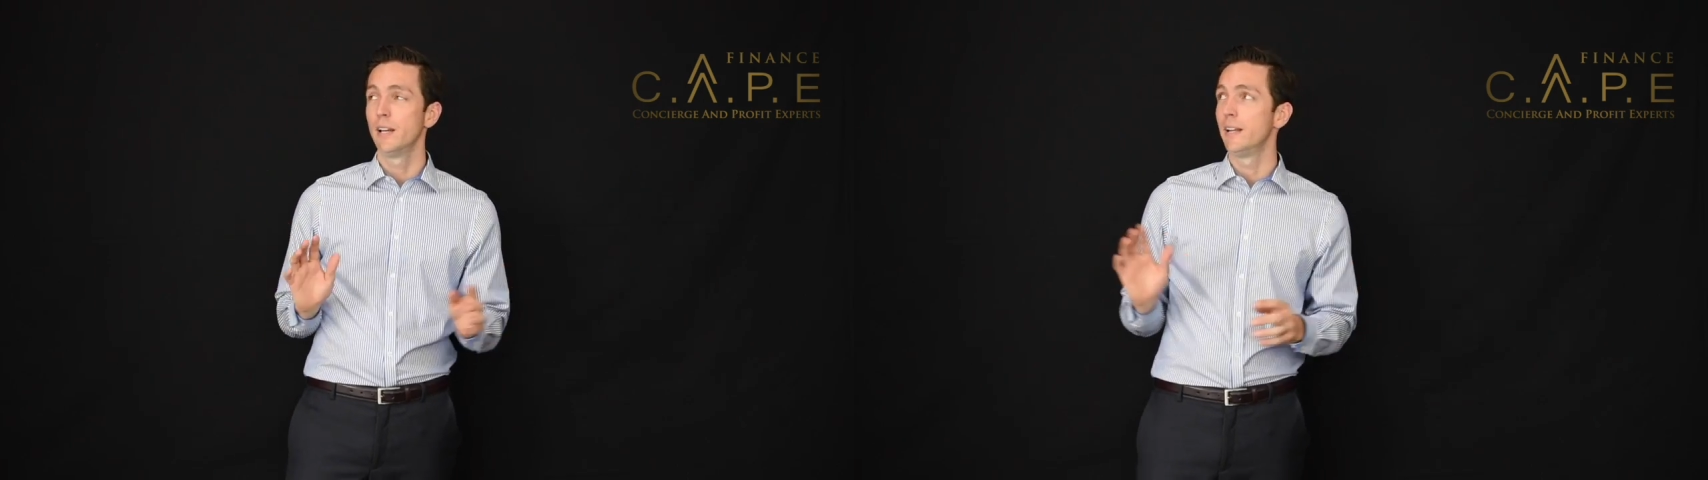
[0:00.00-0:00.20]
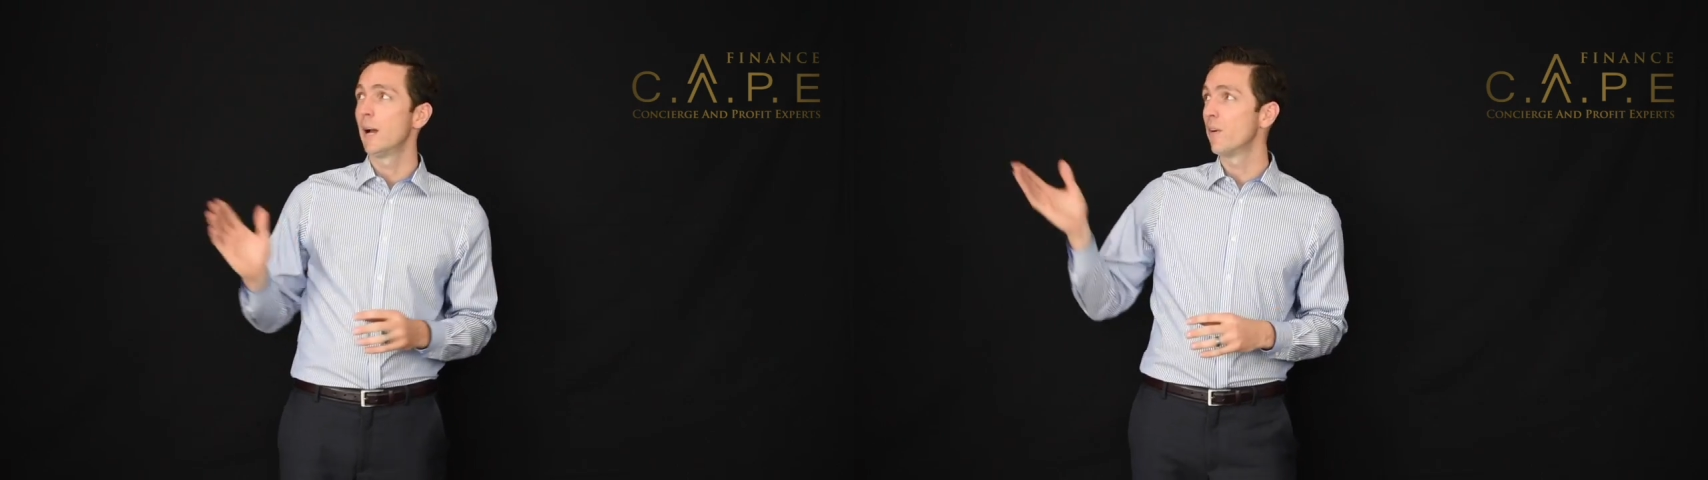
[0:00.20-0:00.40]

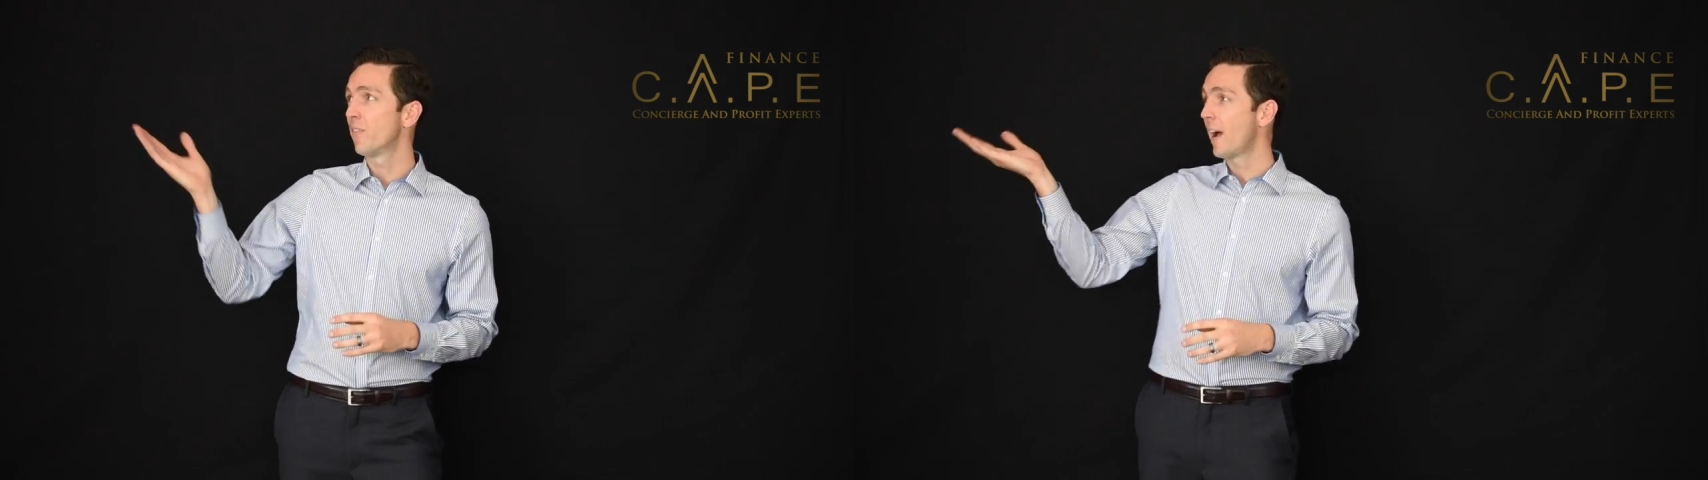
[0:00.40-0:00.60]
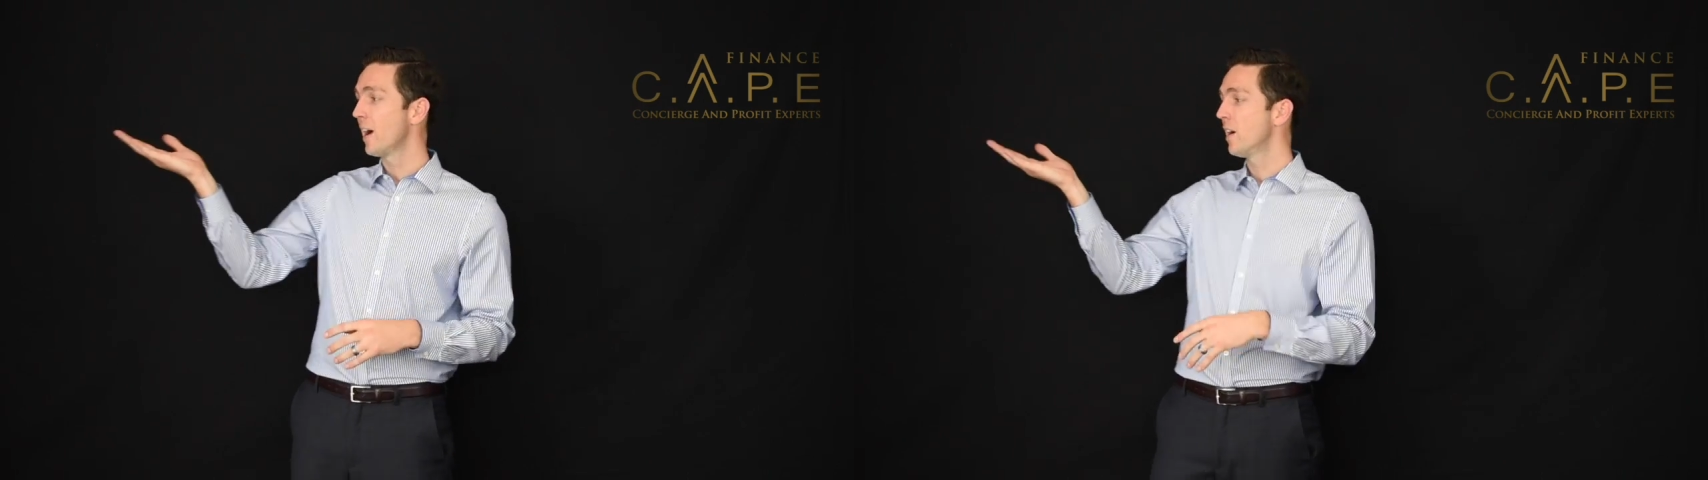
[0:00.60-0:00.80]
Now,
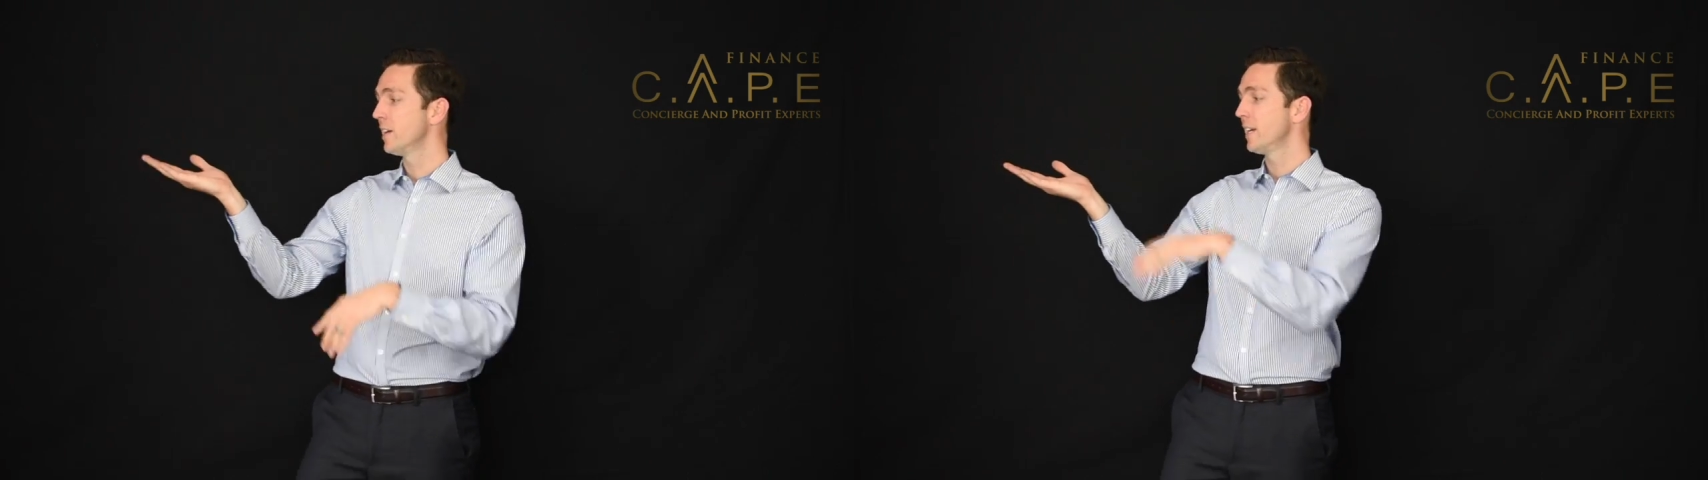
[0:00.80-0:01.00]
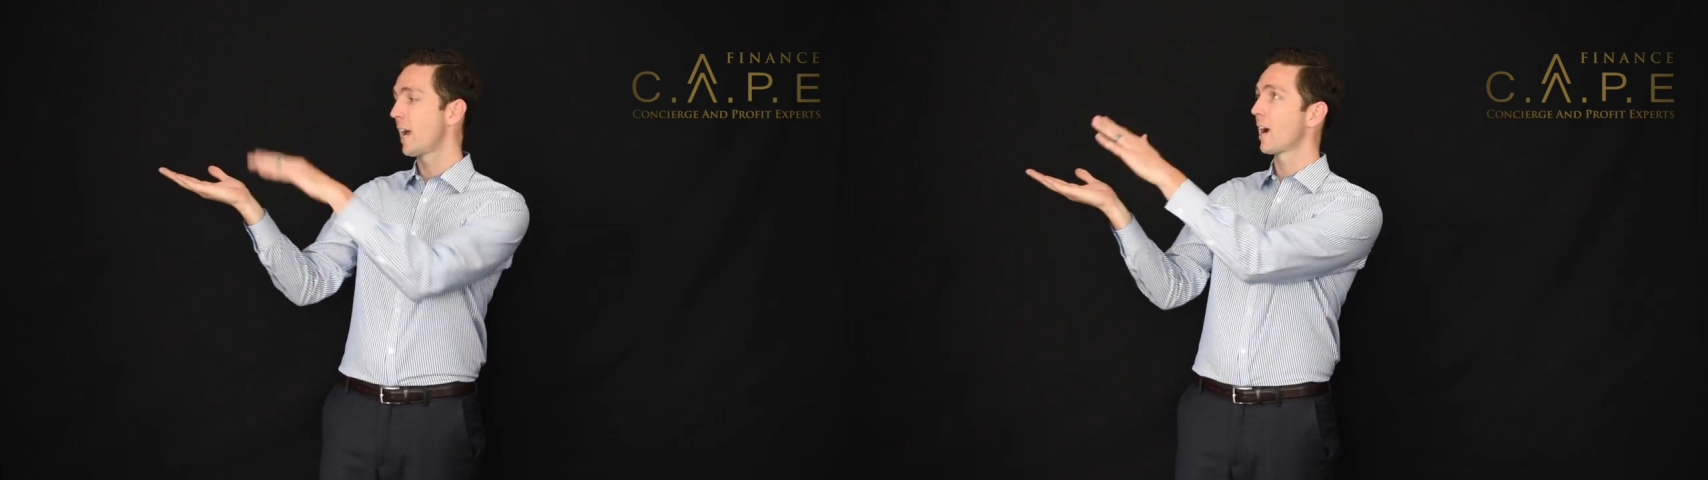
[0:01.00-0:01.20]
if I
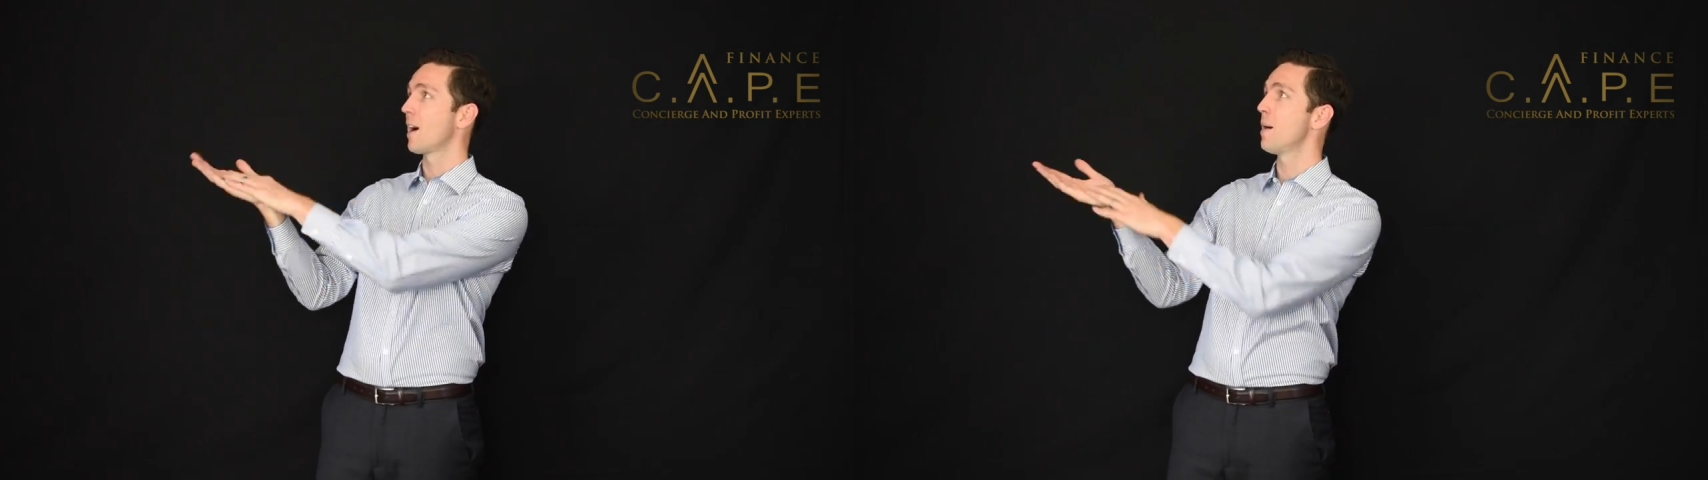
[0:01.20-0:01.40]
already got